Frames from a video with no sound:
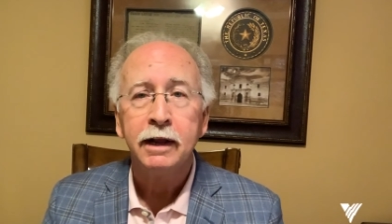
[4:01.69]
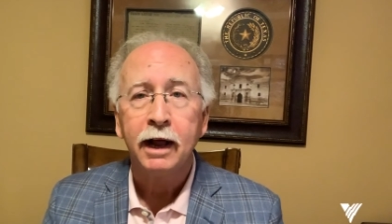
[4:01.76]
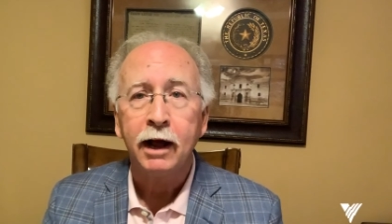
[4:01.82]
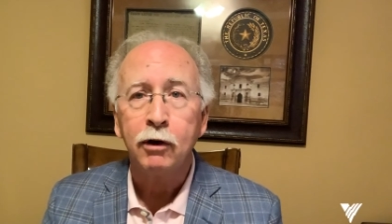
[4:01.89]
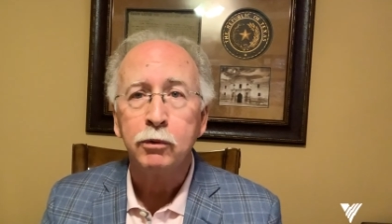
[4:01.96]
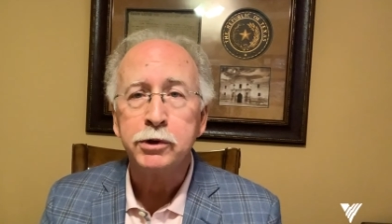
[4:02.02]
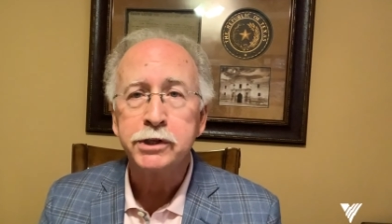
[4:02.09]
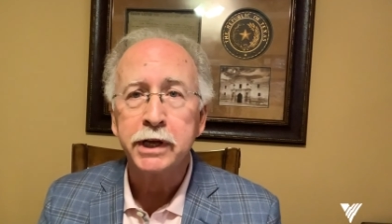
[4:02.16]
I
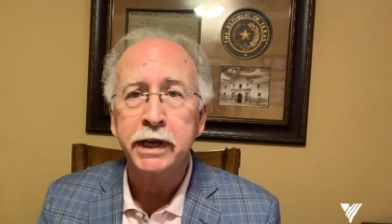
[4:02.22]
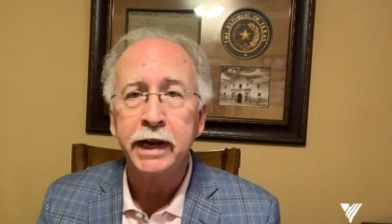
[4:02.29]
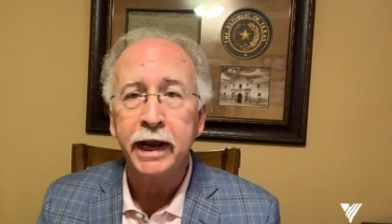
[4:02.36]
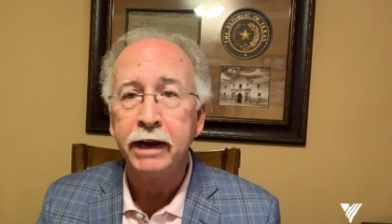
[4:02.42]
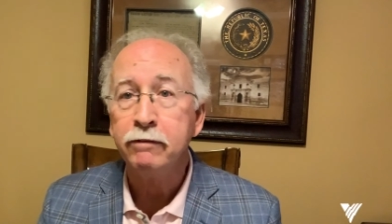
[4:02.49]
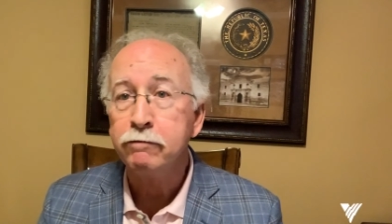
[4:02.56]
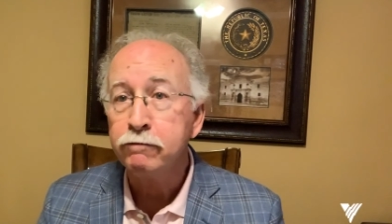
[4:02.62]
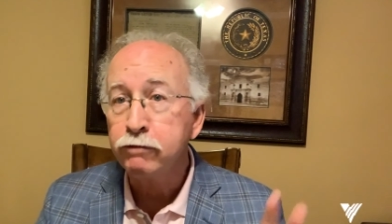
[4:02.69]
was in
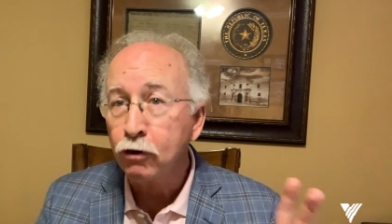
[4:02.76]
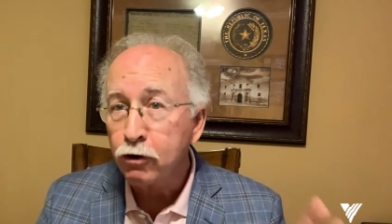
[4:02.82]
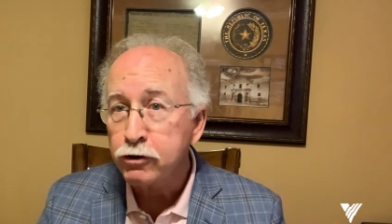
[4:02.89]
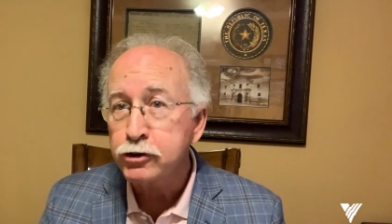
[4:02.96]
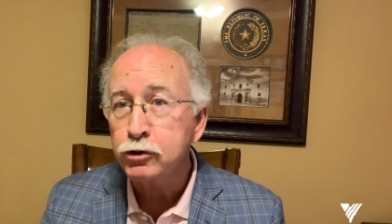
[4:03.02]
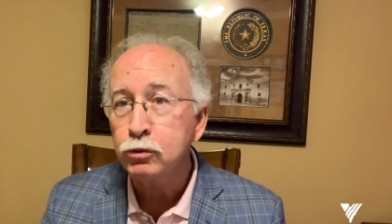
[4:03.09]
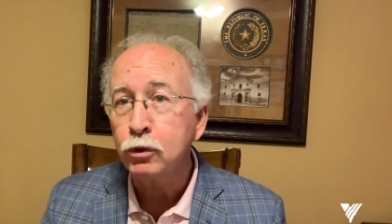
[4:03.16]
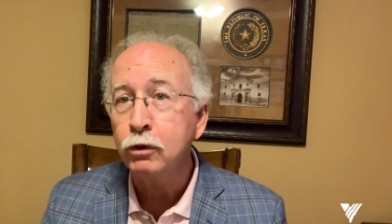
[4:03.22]
a
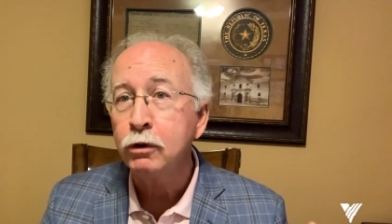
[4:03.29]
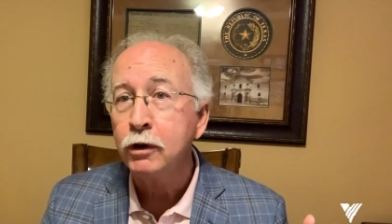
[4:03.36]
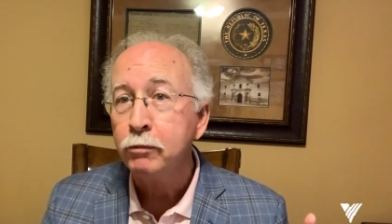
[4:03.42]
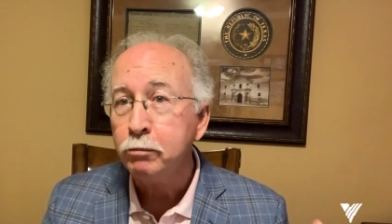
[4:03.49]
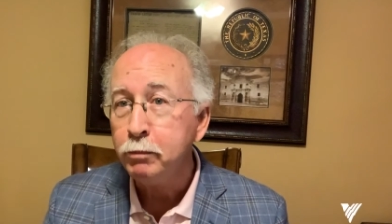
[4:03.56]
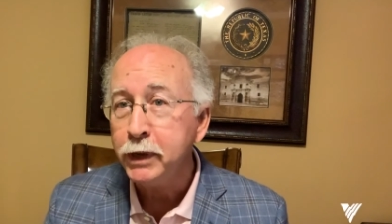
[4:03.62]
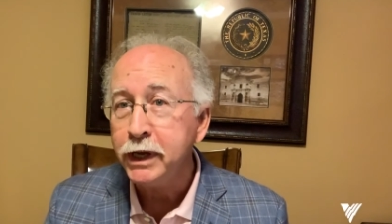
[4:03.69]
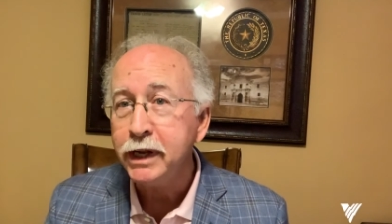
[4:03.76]
virtual
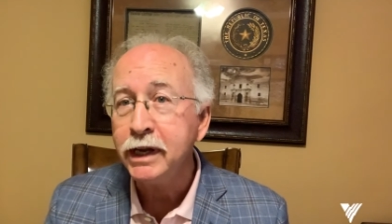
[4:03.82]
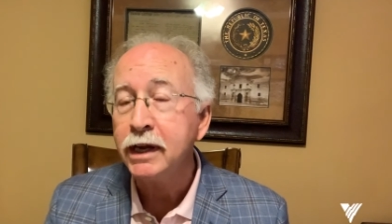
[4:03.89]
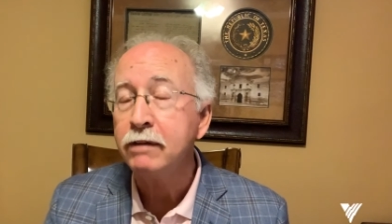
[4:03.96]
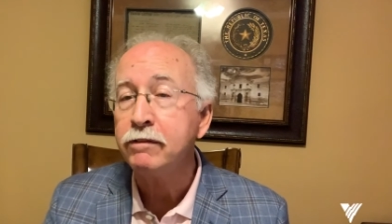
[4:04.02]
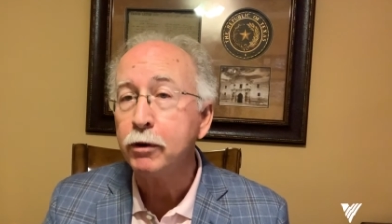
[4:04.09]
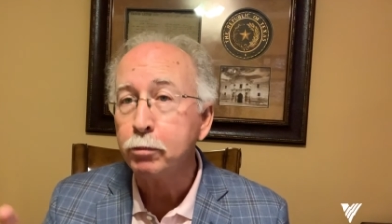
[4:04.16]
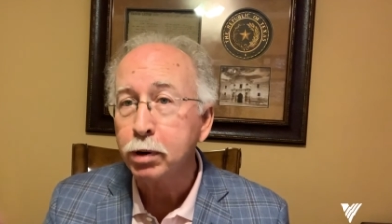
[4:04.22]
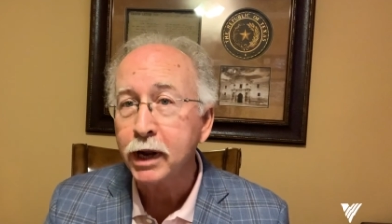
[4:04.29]
meeting of
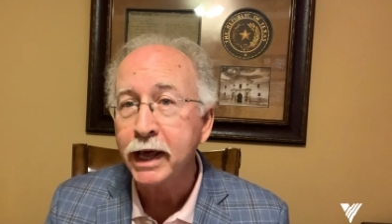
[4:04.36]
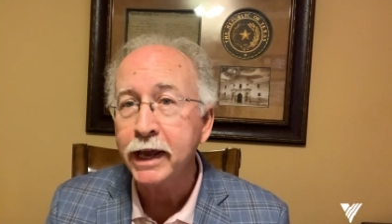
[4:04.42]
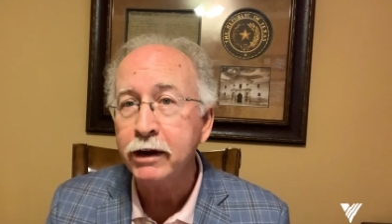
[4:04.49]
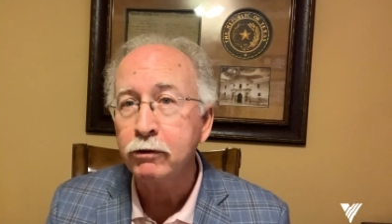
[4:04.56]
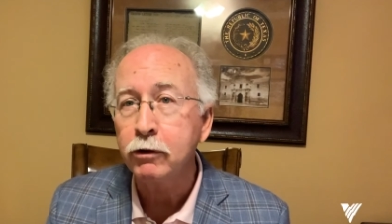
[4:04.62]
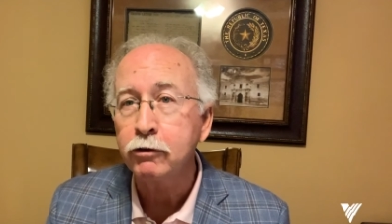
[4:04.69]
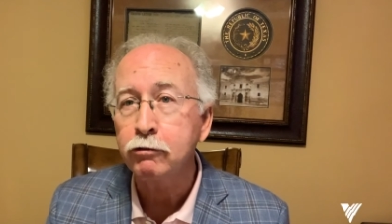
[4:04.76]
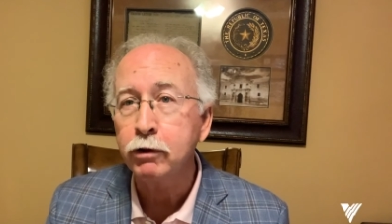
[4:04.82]
the
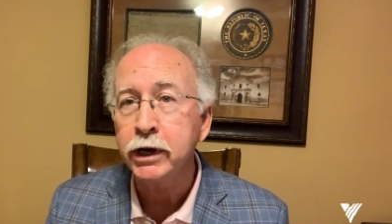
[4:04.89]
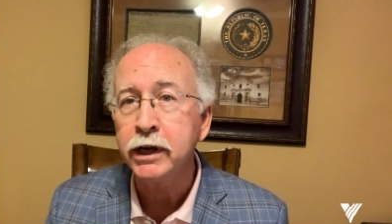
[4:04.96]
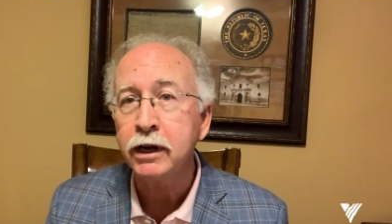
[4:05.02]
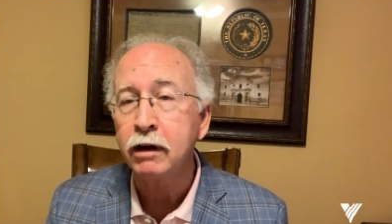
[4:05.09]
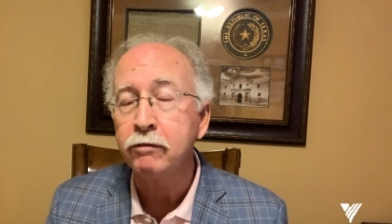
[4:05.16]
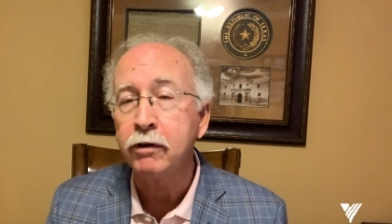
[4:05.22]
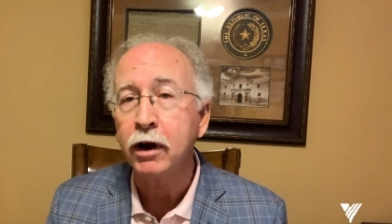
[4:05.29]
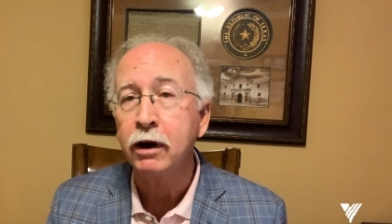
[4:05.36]
planning retreat
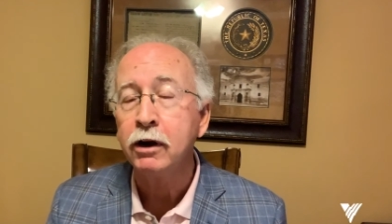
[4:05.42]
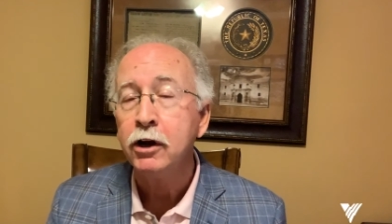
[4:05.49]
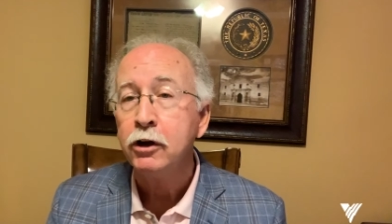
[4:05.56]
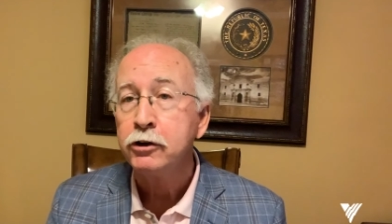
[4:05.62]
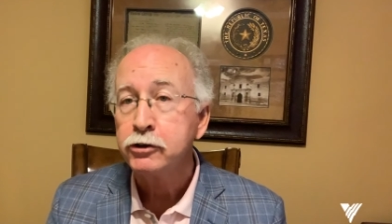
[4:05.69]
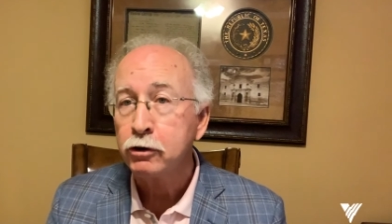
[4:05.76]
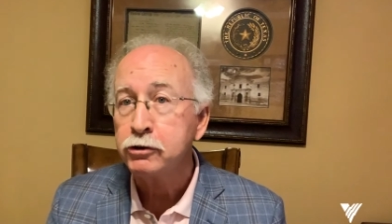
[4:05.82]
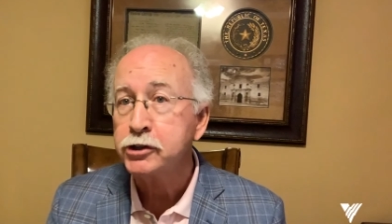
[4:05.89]
of our
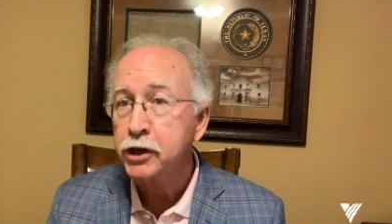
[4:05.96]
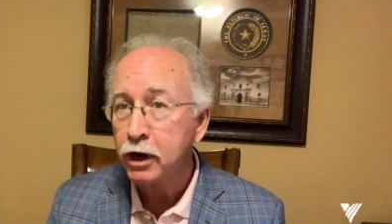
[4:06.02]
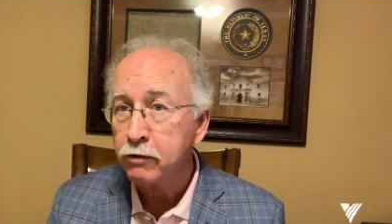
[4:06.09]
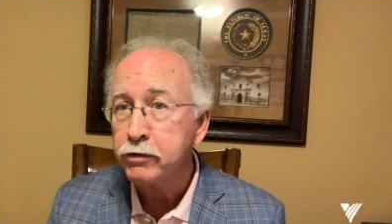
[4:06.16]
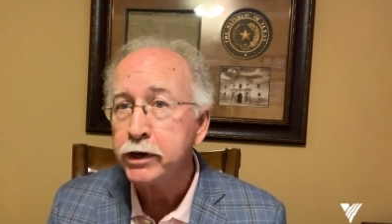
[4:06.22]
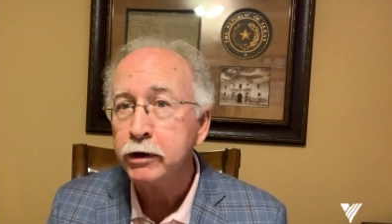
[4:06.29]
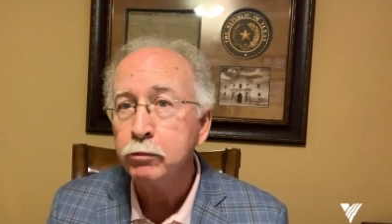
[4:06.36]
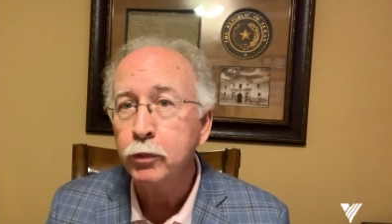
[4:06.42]
church
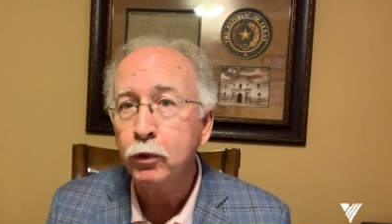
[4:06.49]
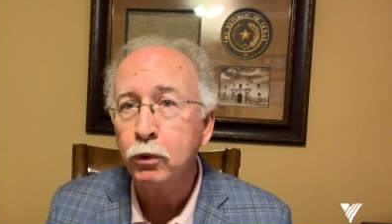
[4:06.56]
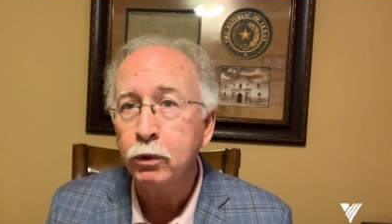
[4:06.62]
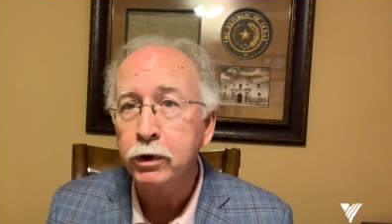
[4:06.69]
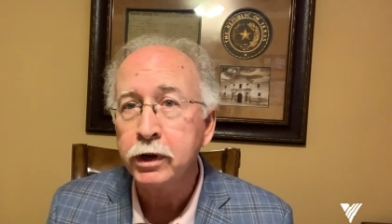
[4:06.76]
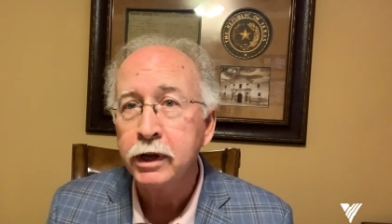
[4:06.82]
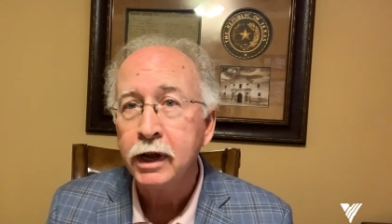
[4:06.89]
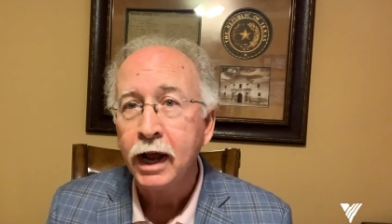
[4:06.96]
governing
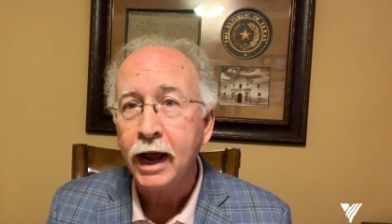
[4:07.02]
board,